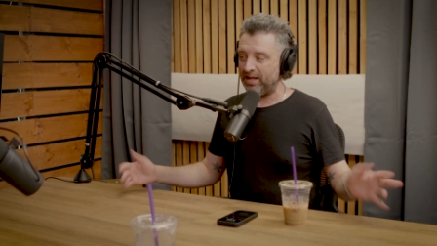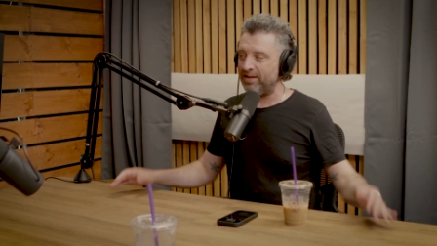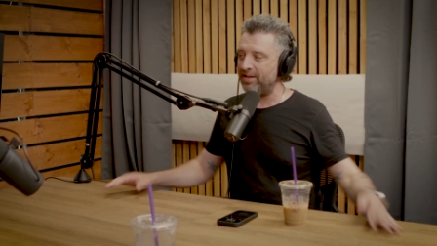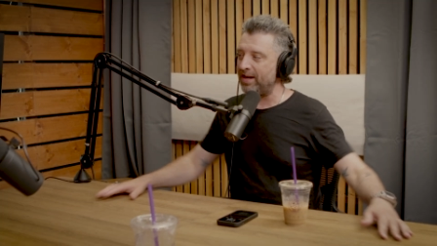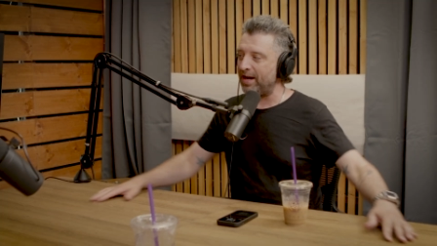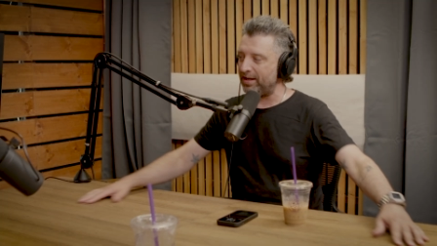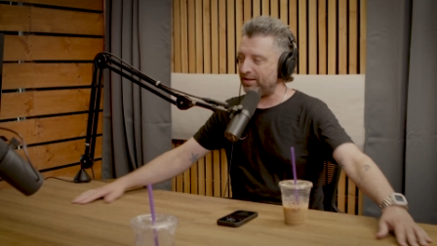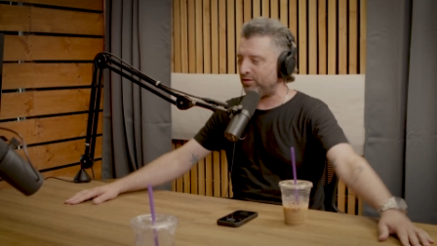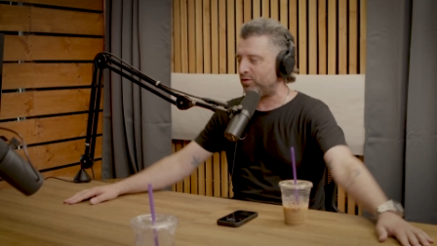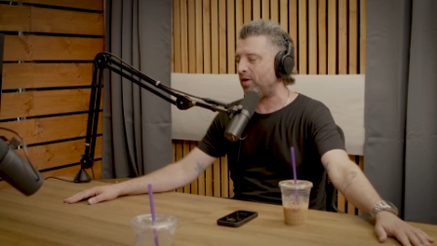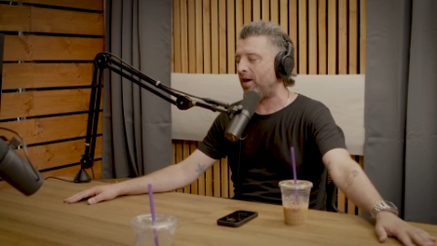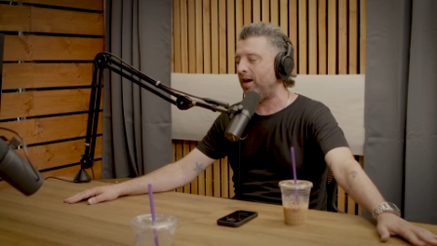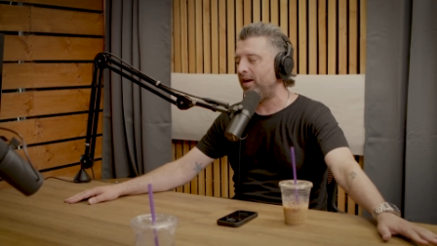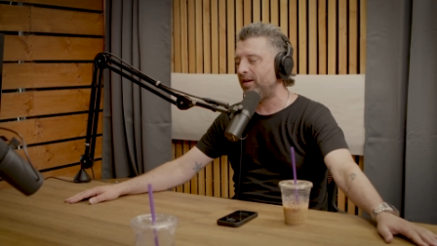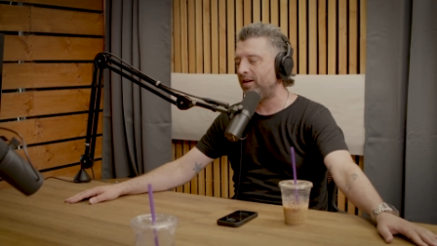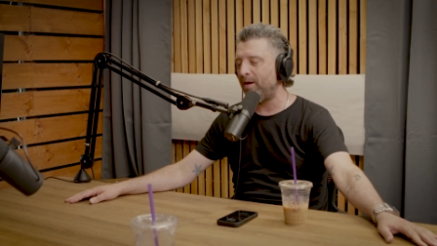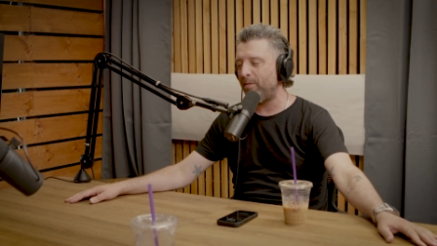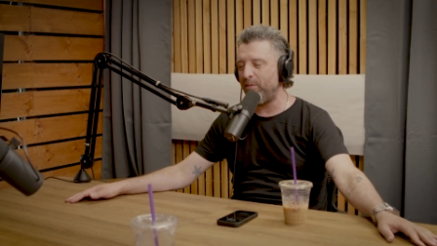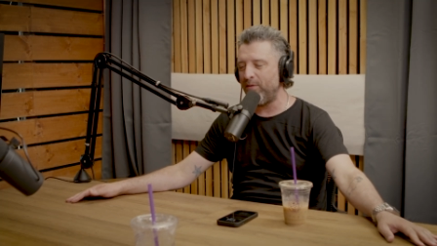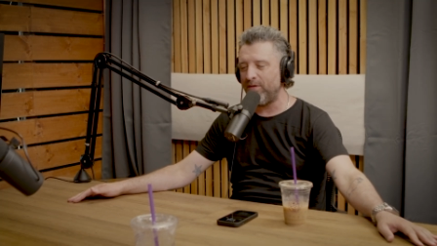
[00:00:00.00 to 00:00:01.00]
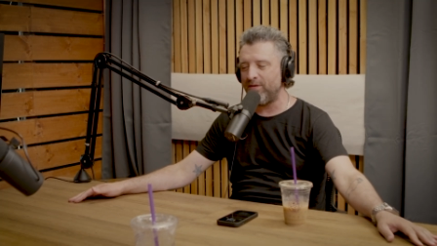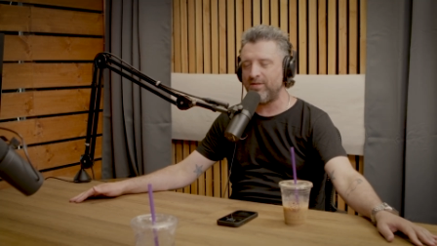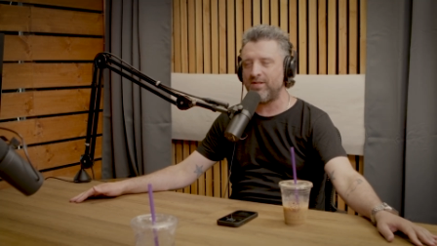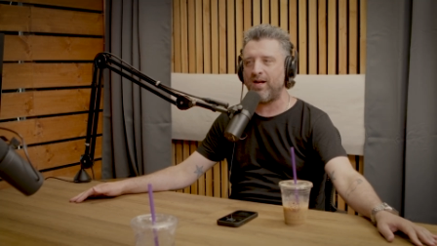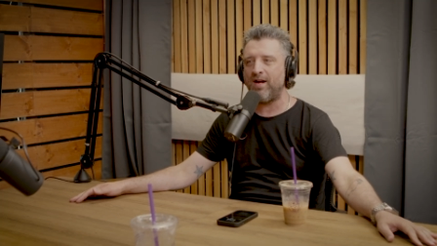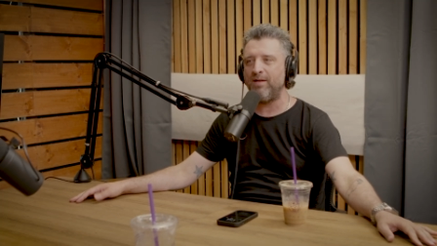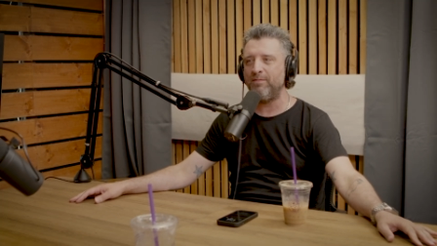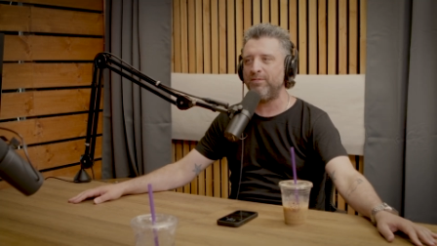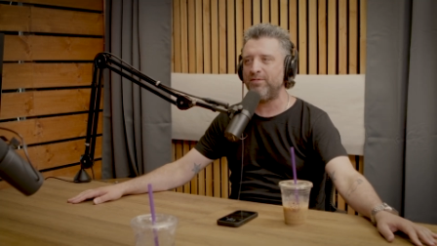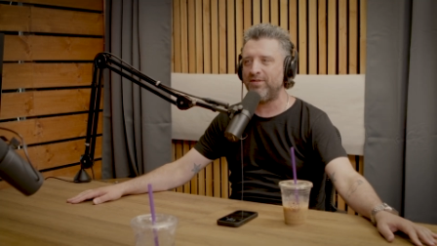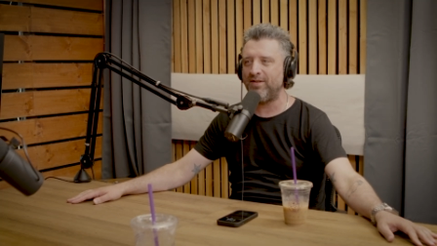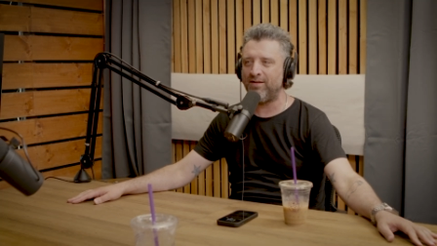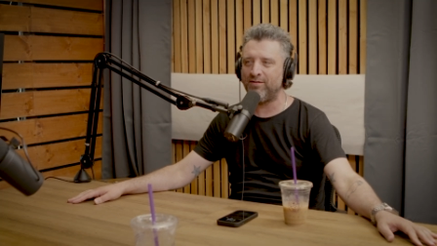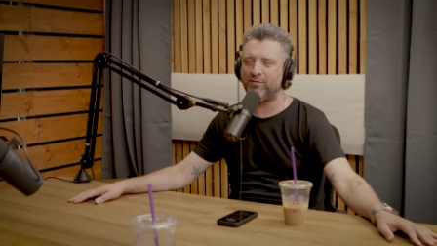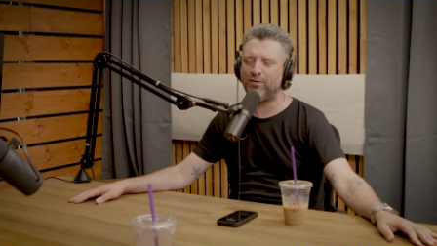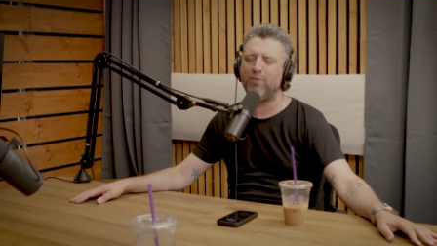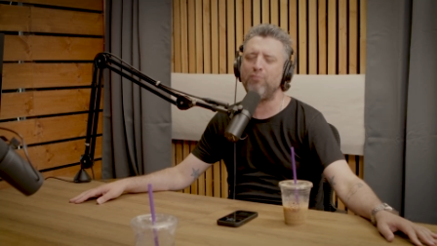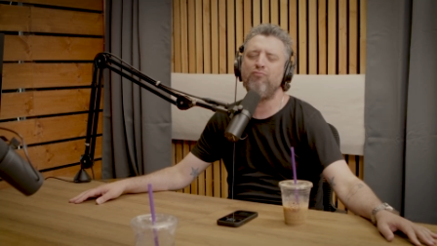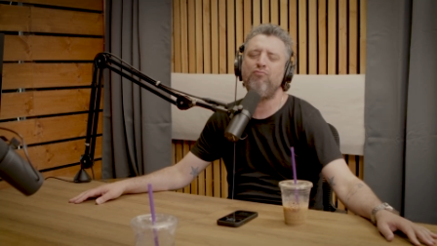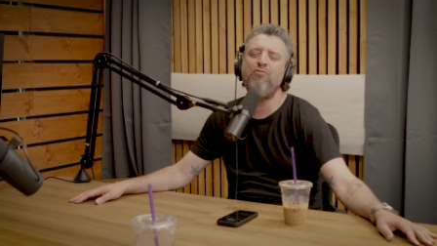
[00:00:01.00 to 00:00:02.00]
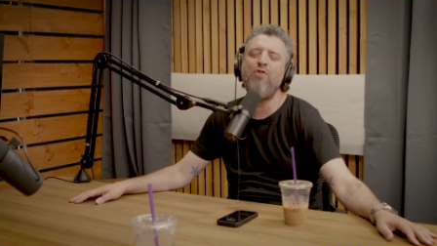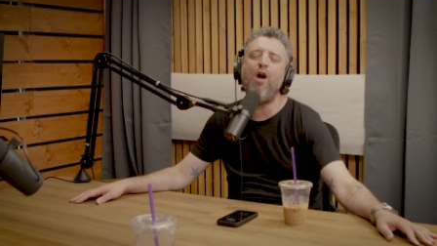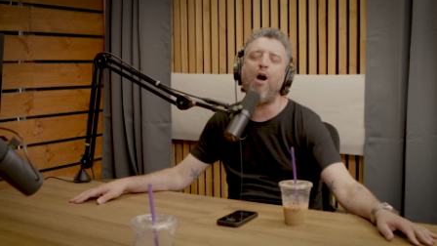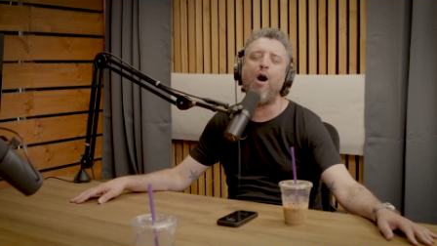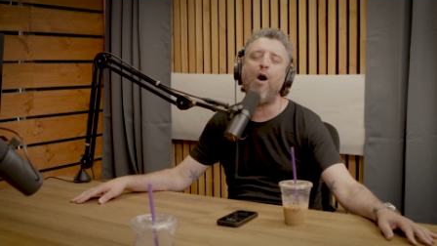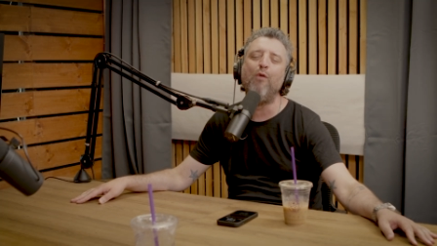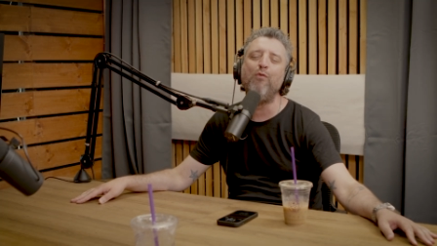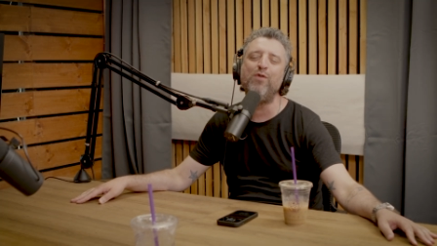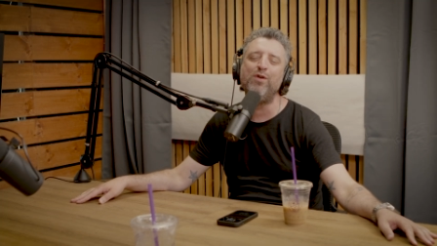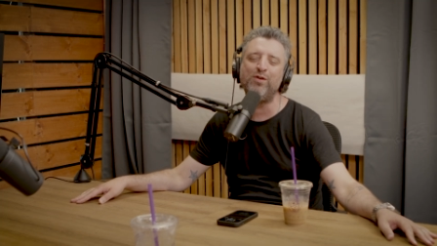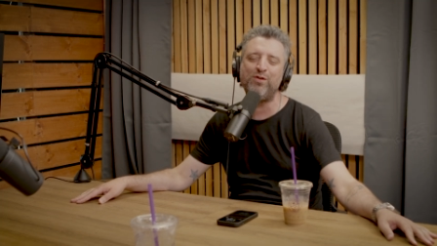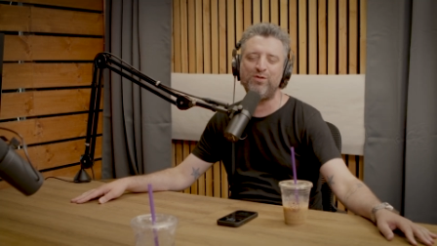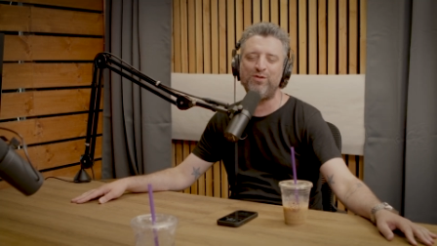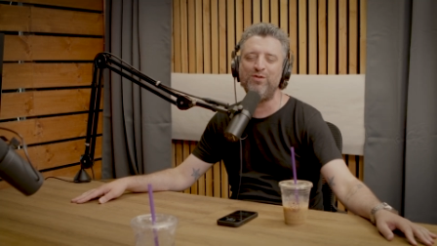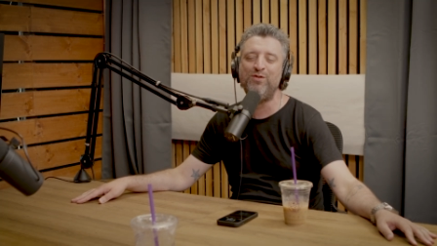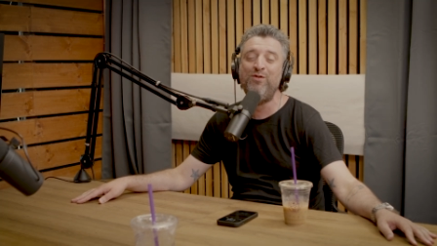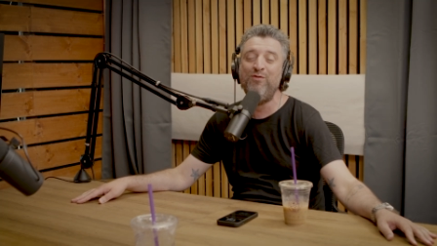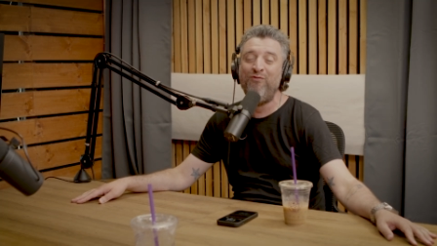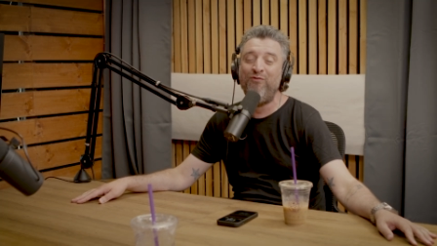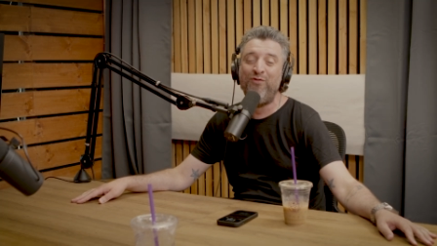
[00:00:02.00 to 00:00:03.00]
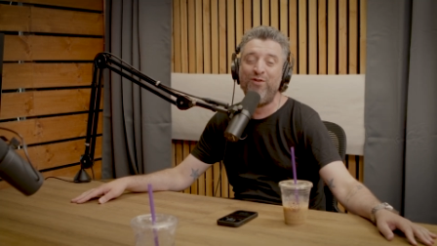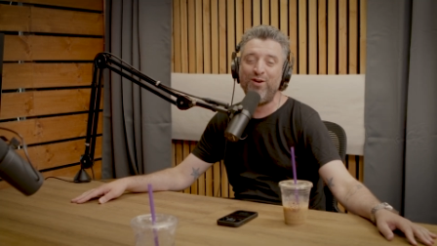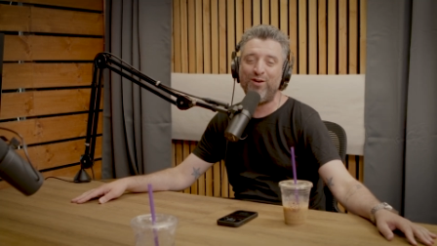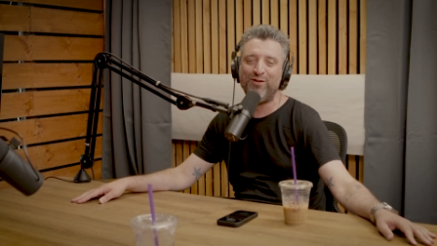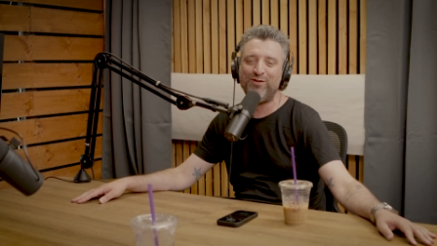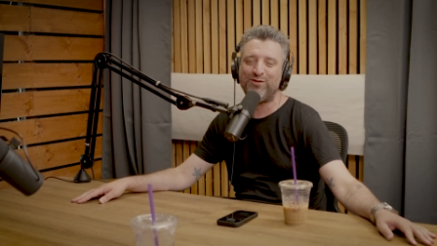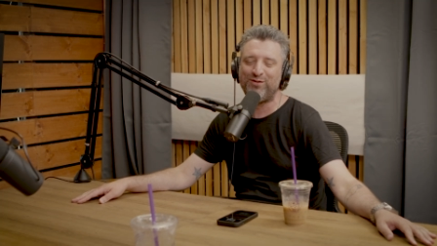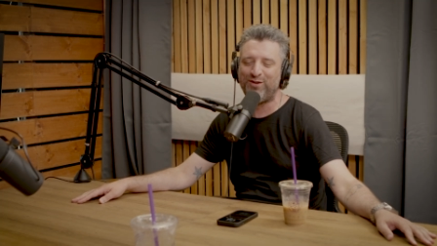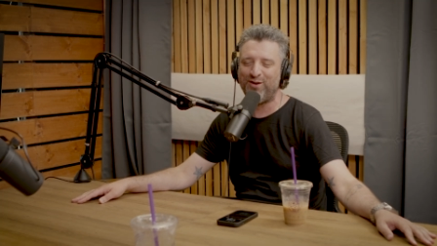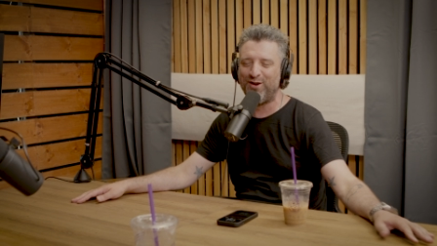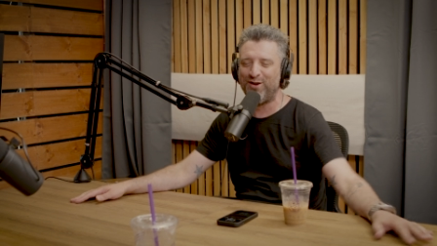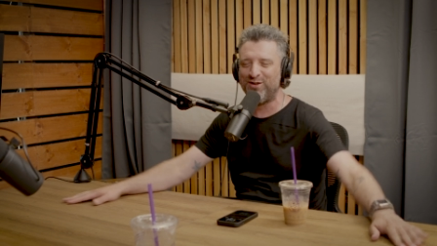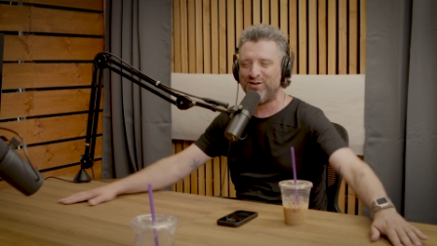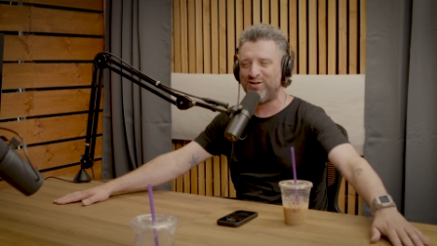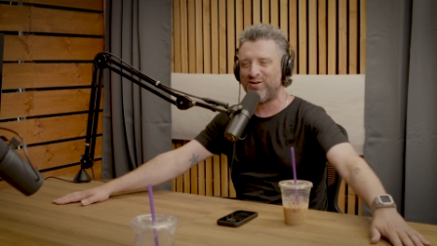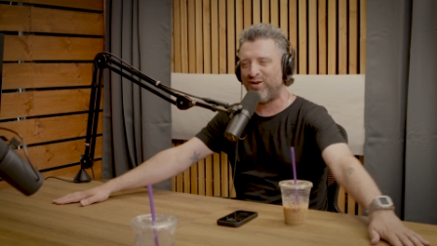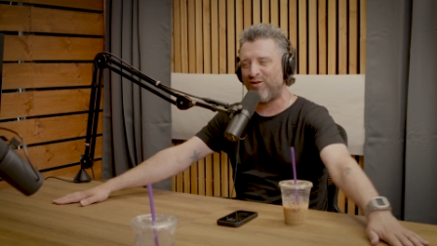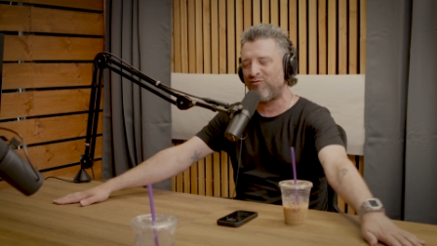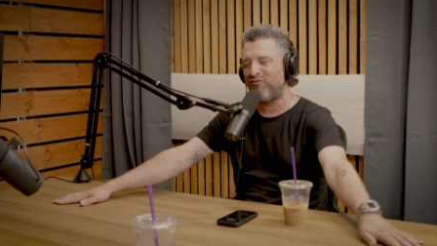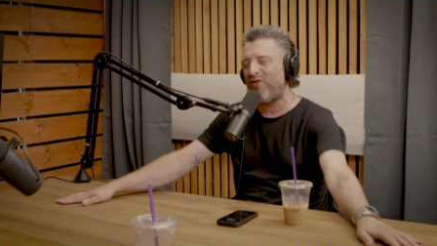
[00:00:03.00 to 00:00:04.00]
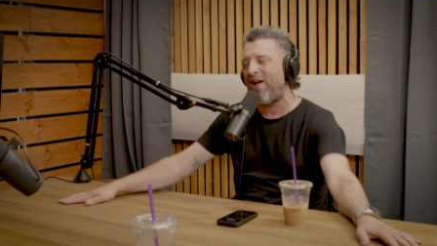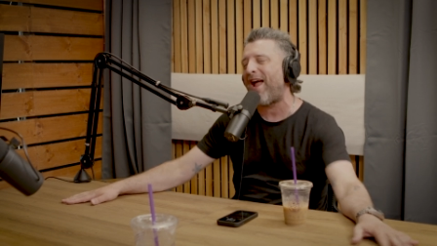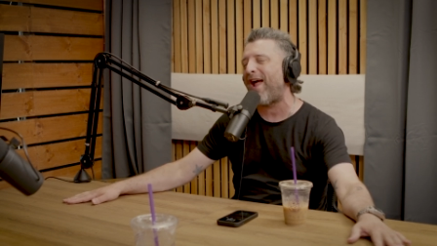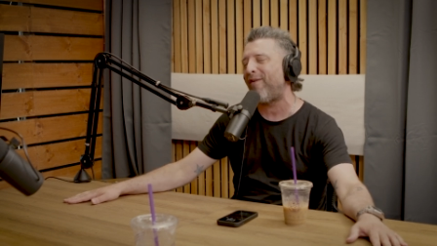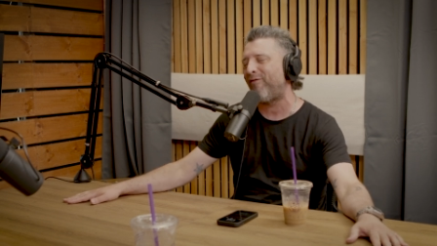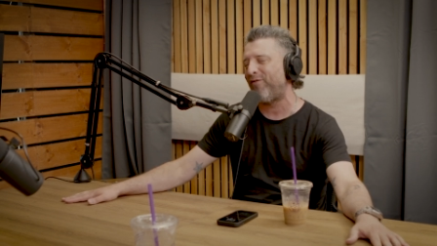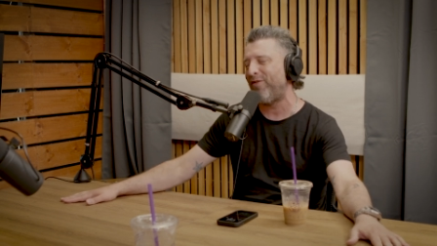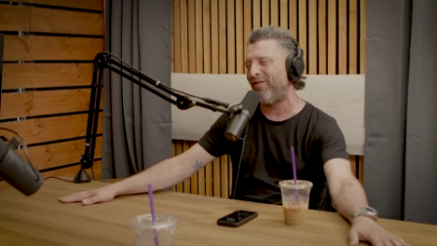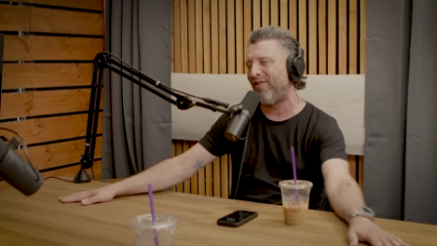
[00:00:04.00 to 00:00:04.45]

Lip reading: And then I tried a couple of times, and I was like, no, this doesn't feel as good as the laughy